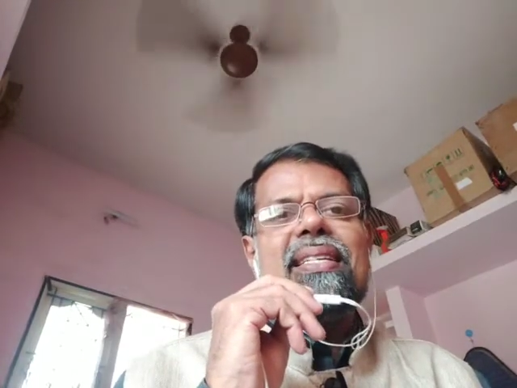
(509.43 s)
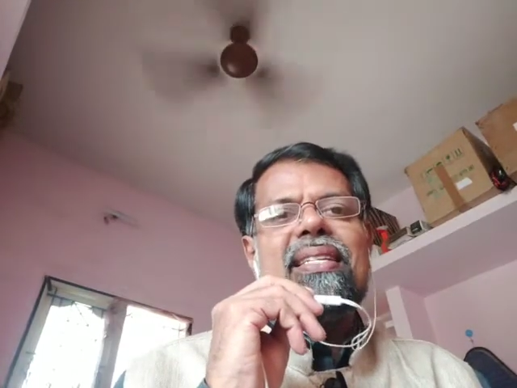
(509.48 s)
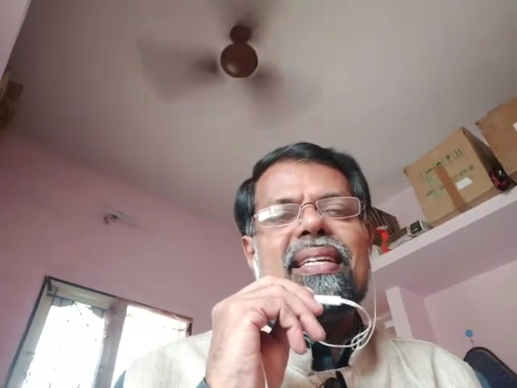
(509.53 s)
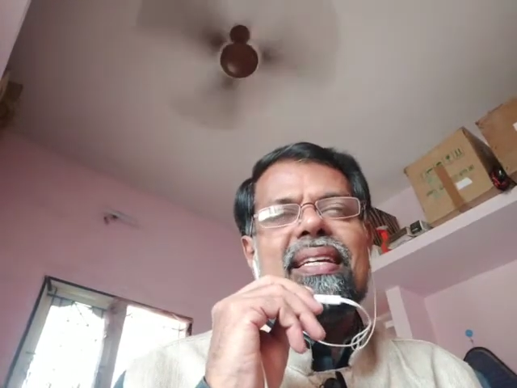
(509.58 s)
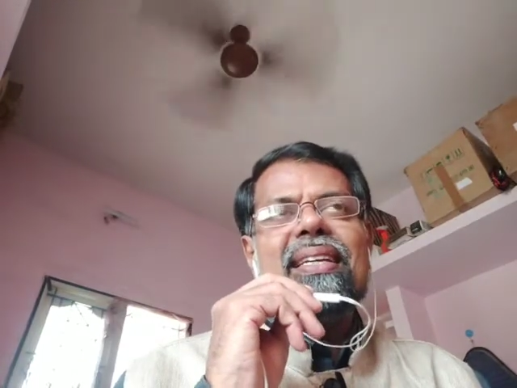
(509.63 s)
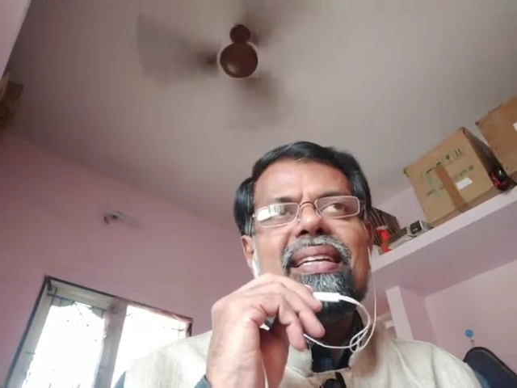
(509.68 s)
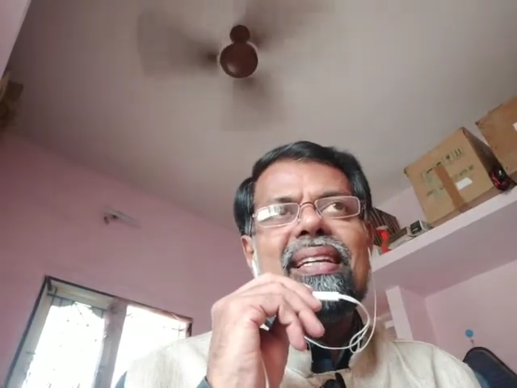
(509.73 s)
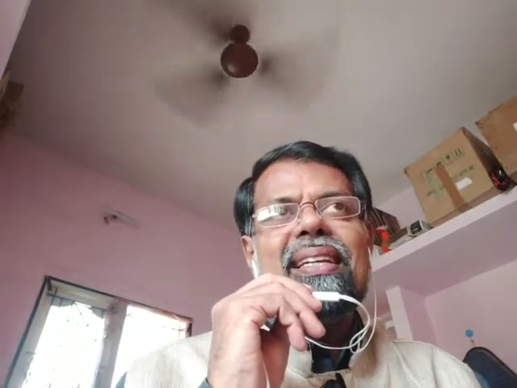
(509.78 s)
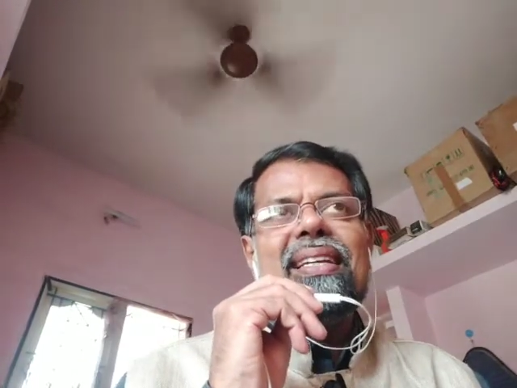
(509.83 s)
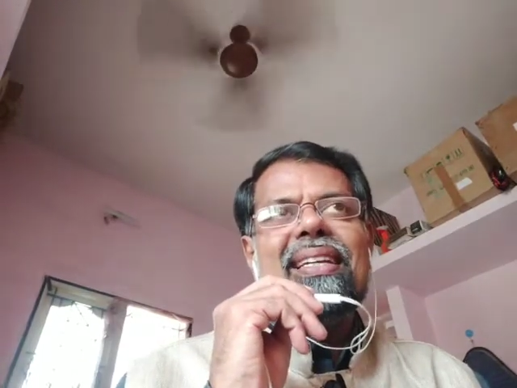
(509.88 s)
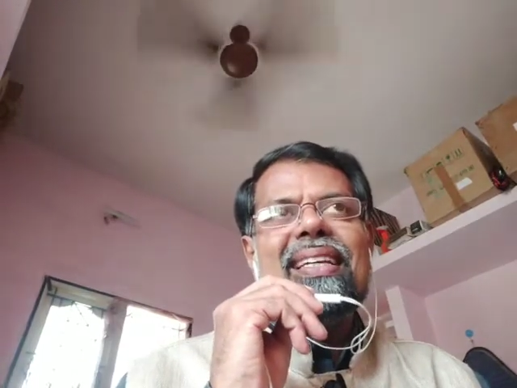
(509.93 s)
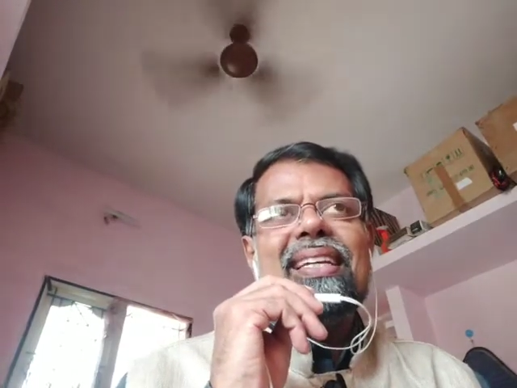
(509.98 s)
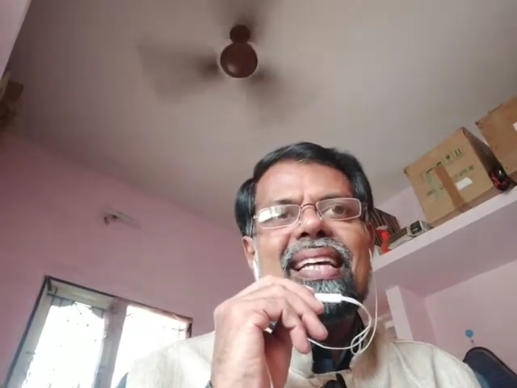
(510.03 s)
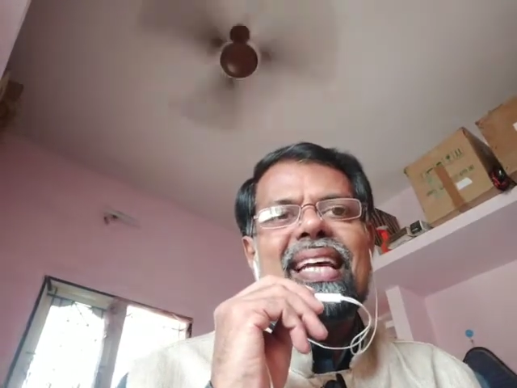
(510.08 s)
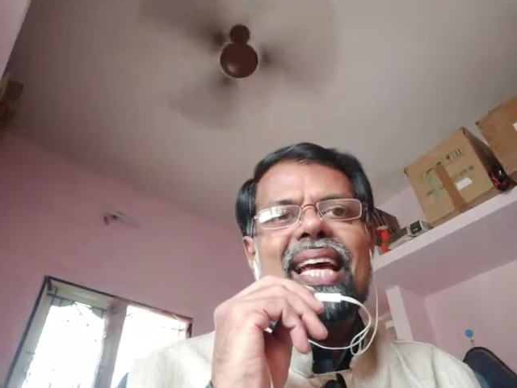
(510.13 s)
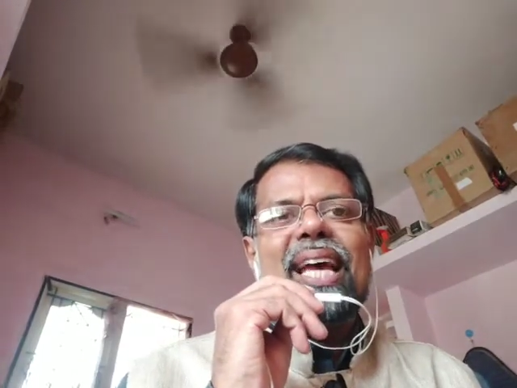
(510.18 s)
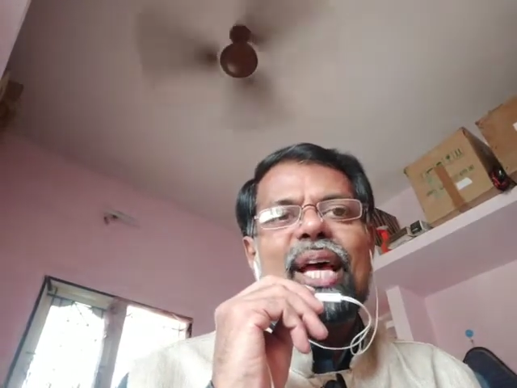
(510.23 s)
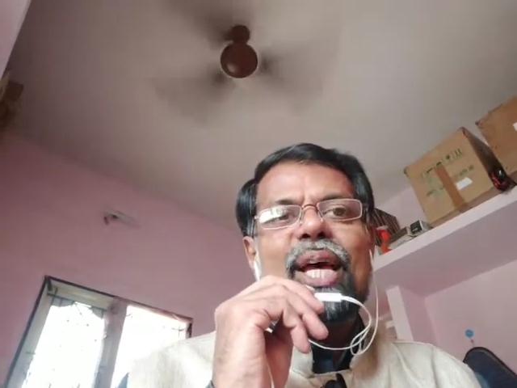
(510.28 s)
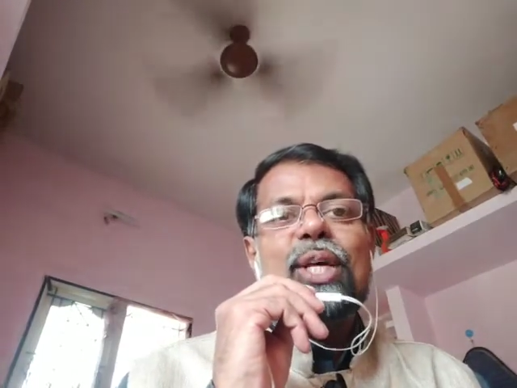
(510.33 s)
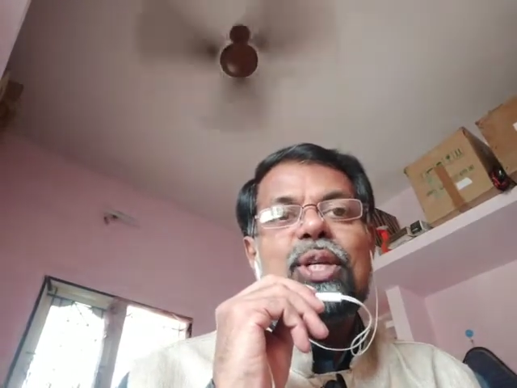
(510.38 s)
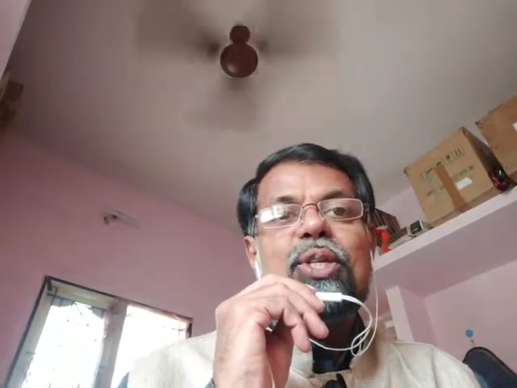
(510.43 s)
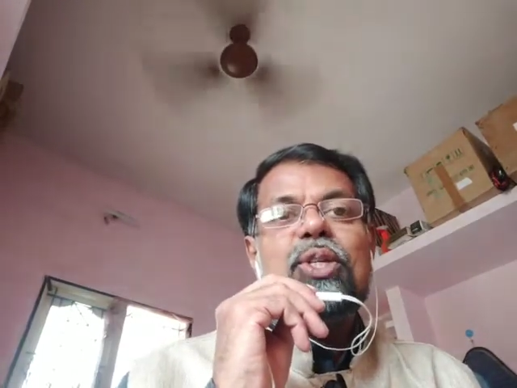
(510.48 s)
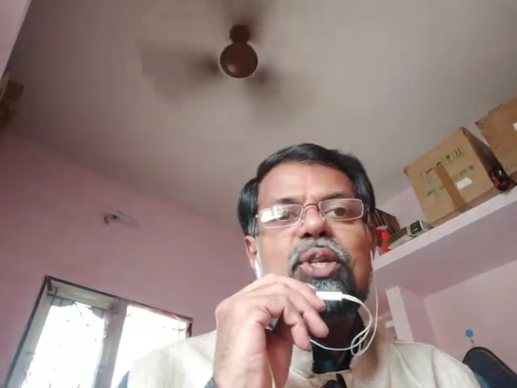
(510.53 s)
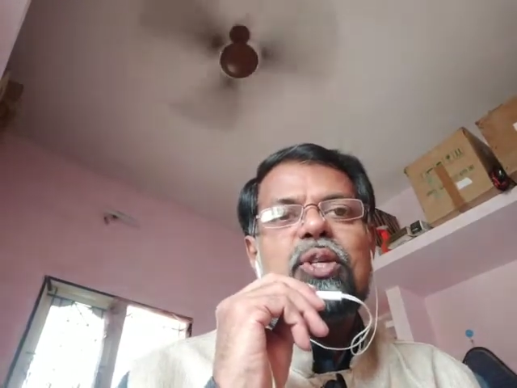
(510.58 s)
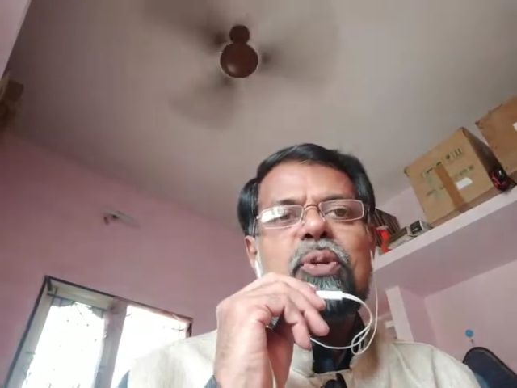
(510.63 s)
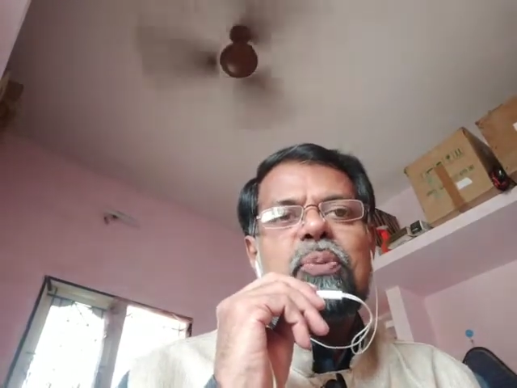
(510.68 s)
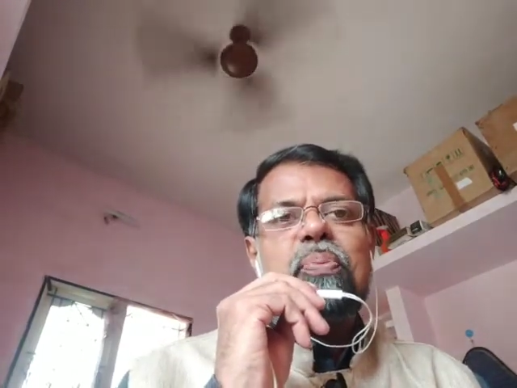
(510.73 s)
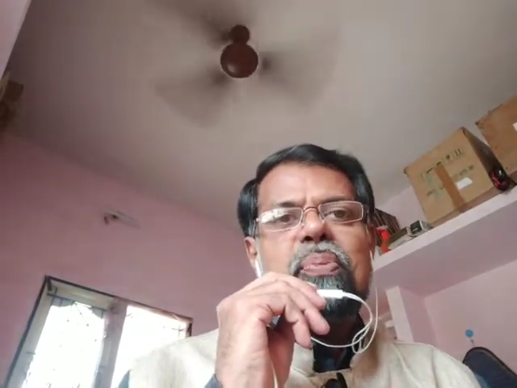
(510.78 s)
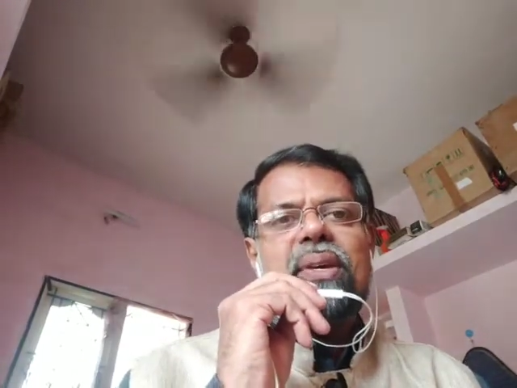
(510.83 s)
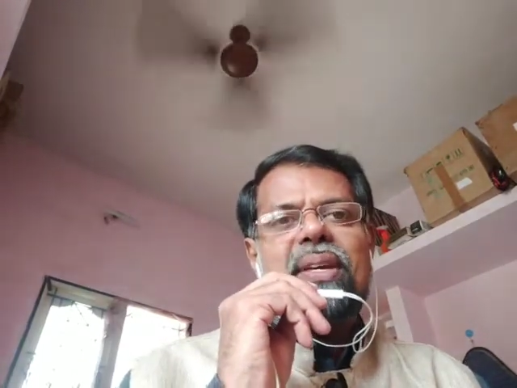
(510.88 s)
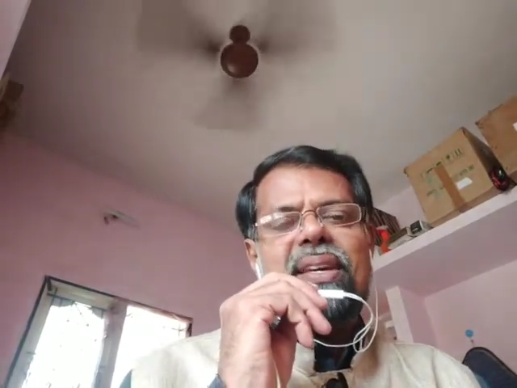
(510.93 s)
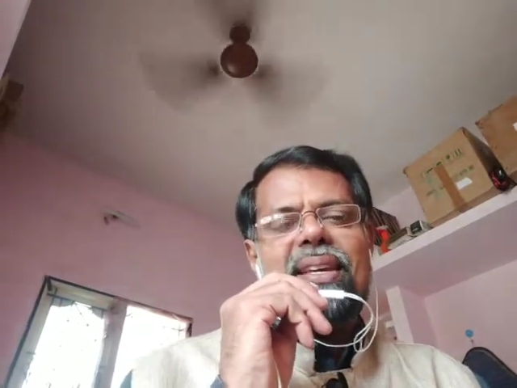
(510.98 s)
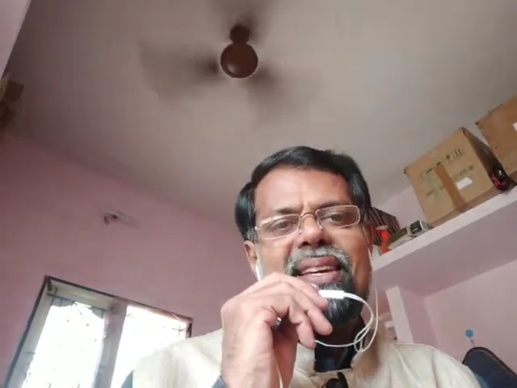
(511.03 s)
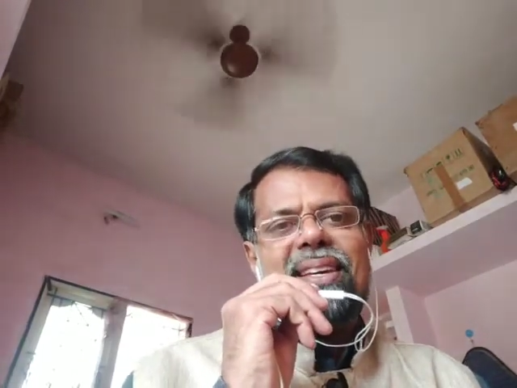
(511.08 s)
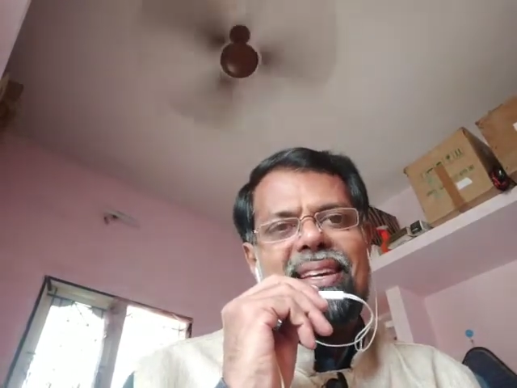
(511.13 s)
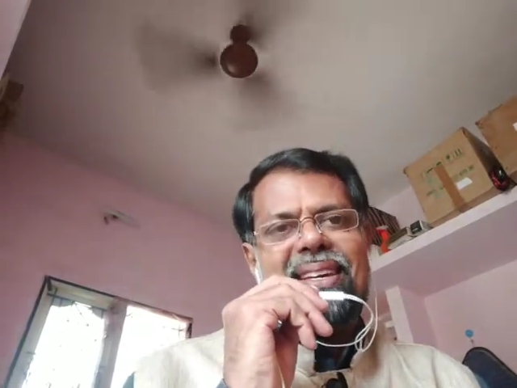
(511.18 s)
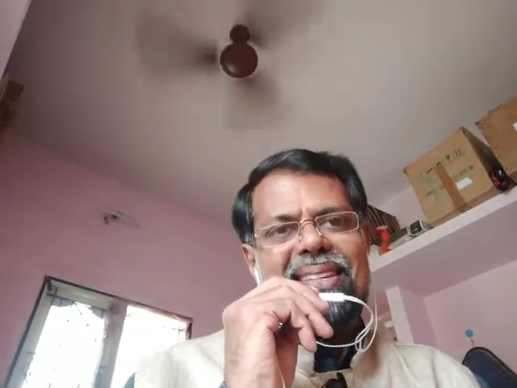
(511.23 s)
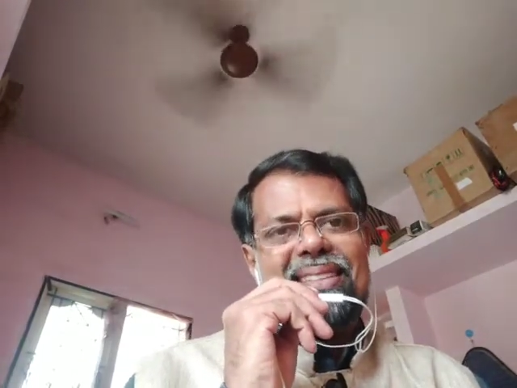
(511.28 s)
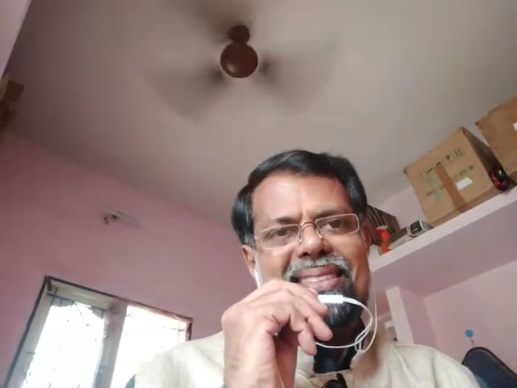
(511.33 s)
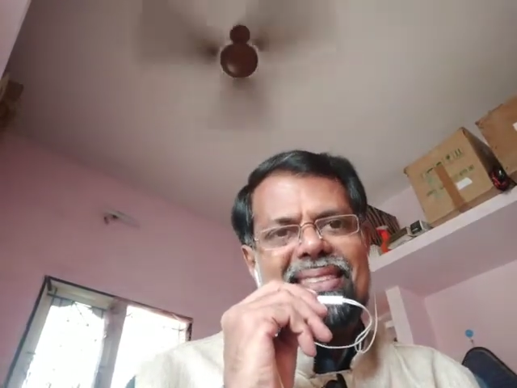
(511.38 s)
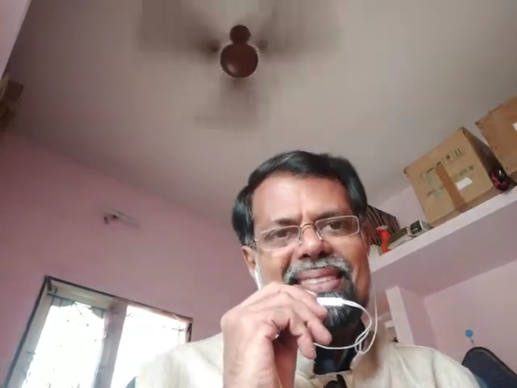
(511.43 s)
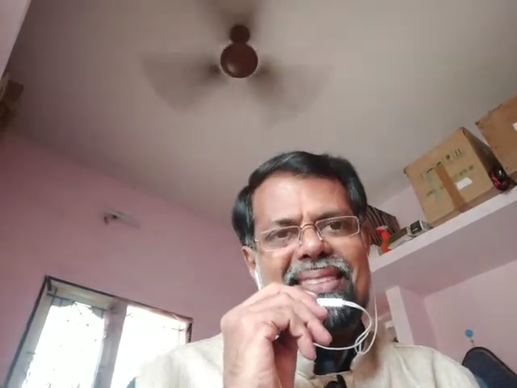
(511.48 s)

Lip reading: in speaking.